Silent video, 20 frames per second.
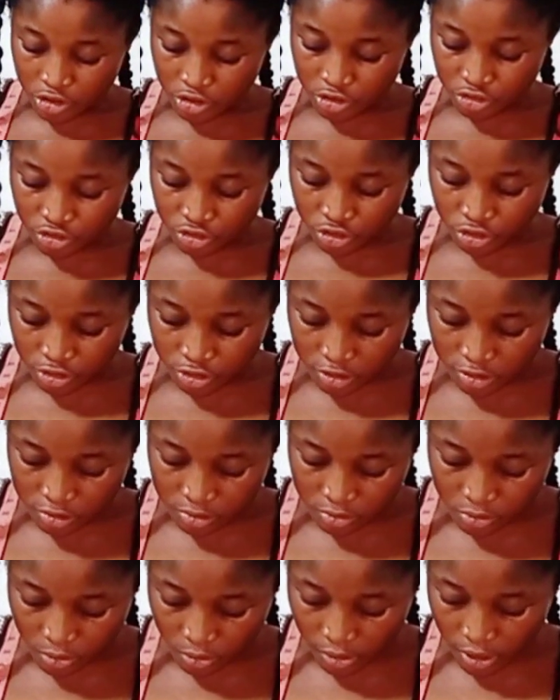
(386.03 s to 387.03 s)
inches.
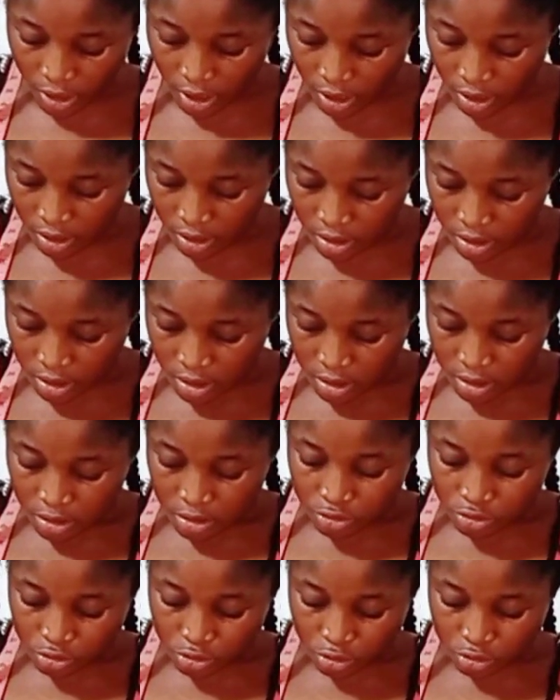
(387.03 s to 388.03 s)
Okay,
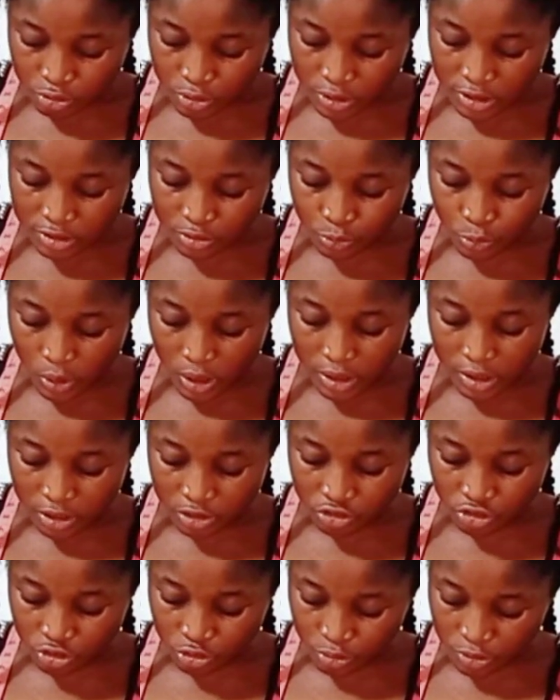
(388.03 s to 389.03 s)
so 21
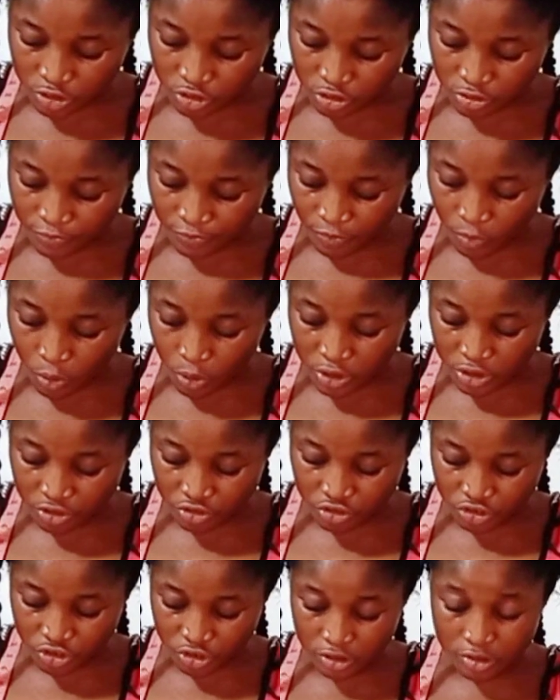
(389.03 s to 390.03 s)
inches, which is 4
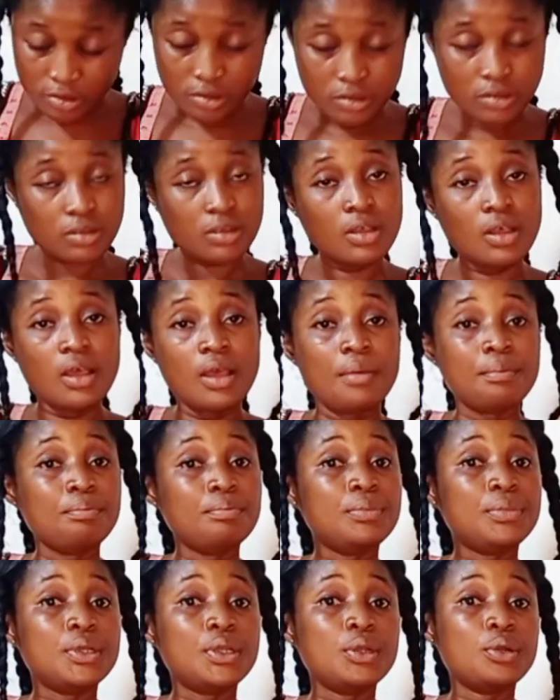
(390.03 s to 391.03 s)
inches
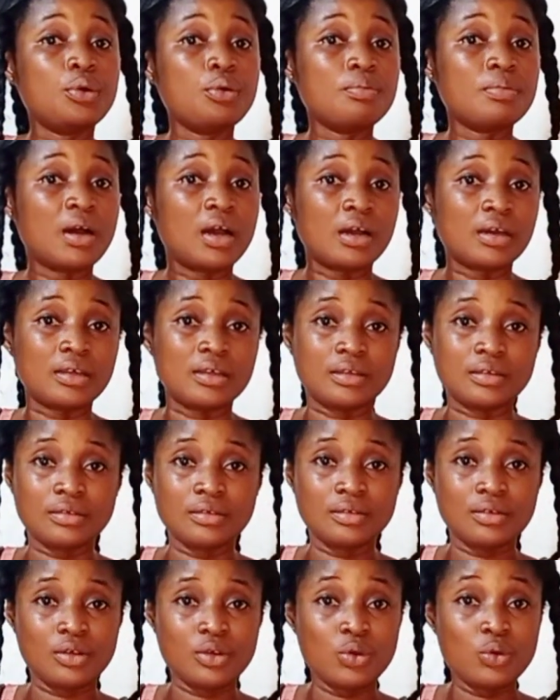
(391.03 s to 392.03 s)
below my
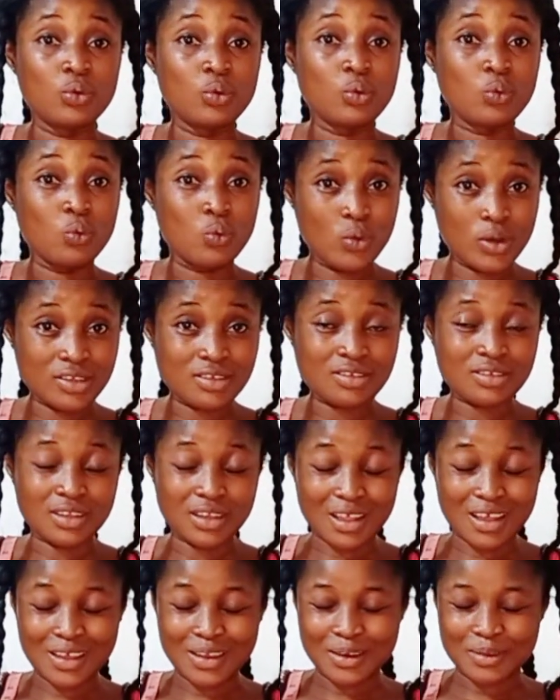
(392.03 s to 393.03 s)

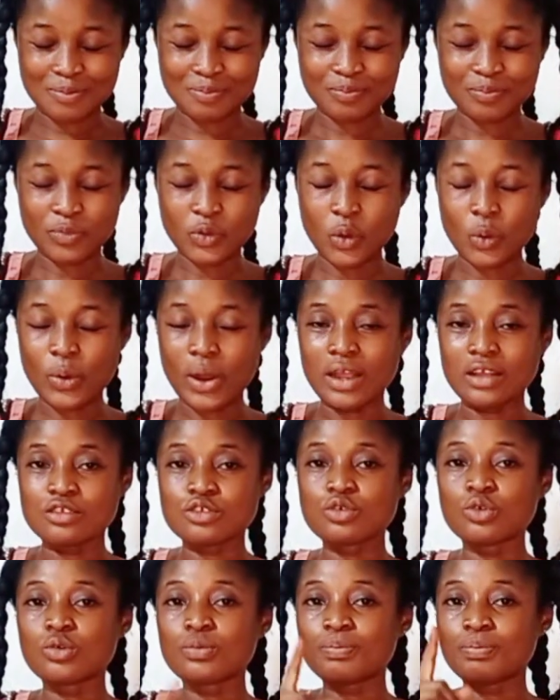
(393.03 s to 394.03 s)
waistline. All right,
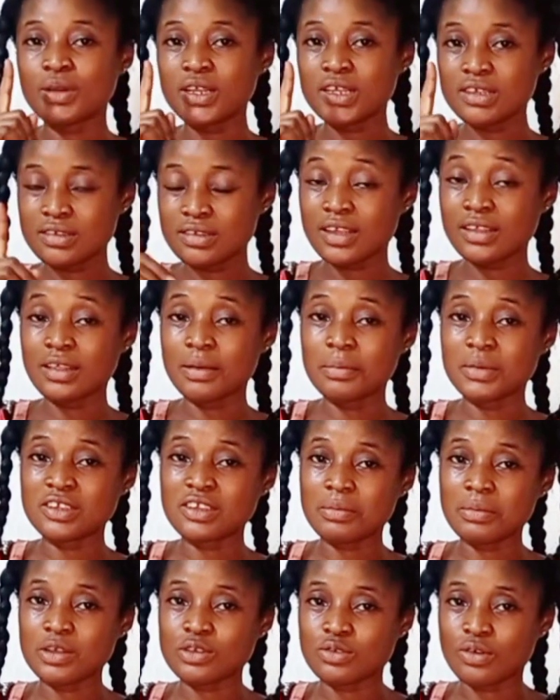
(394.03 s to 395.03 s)
so please take the
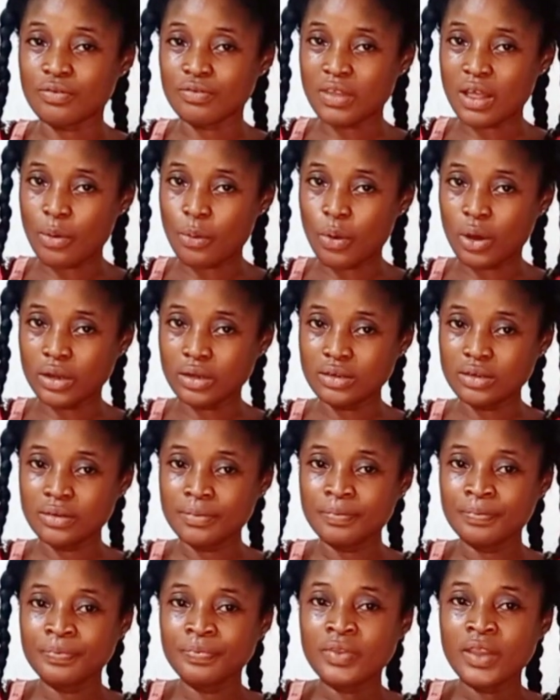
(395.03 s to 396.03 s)
measurement of that one.
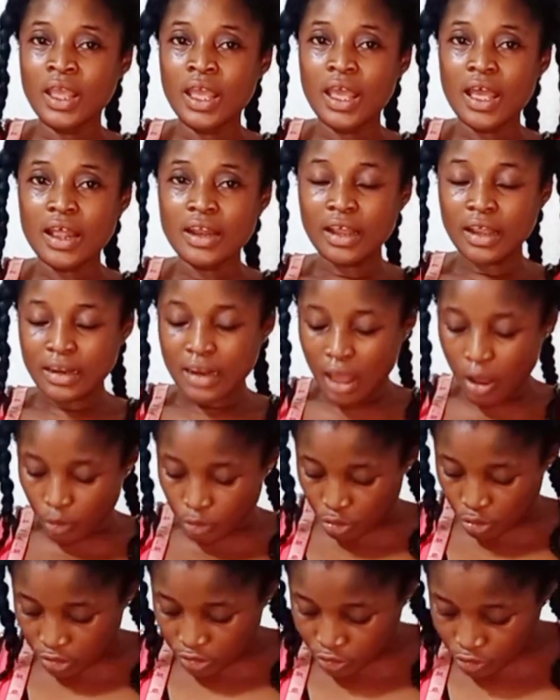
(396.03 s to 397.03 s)
And then
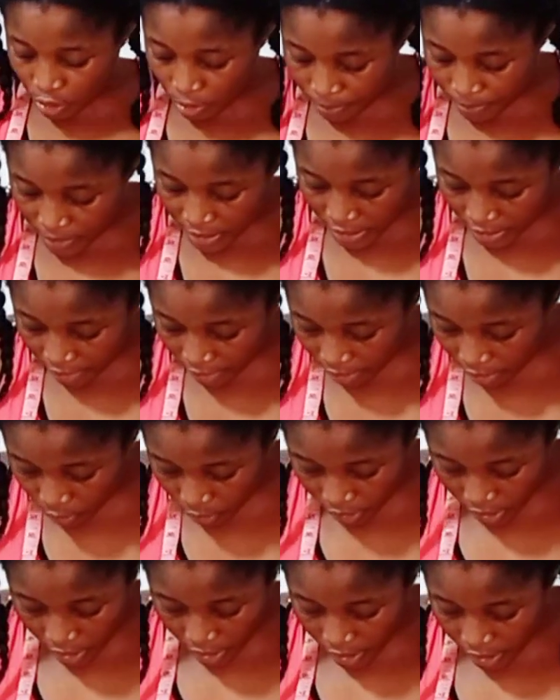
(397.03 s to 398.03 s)
now your top length.
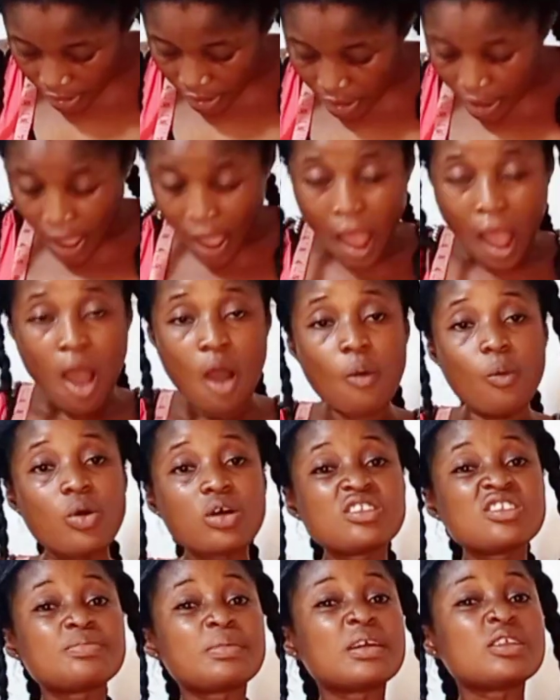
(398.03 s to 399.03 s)
Okay, I
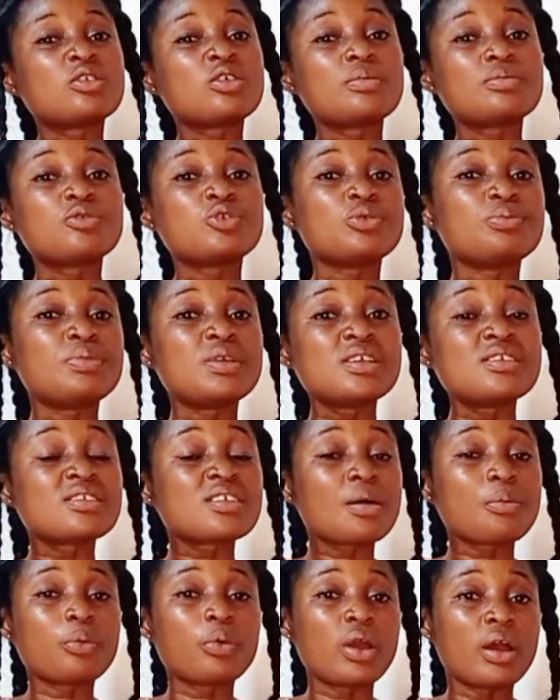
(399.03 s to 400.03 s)
want my top to be
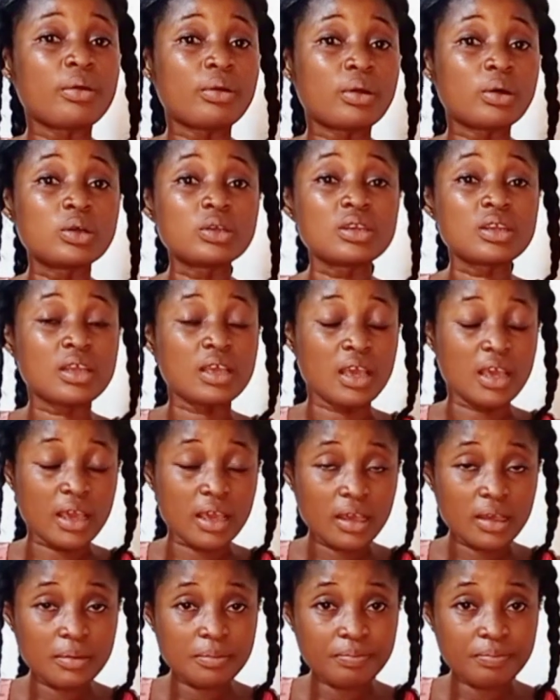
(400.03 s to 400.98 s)
somewhere around here,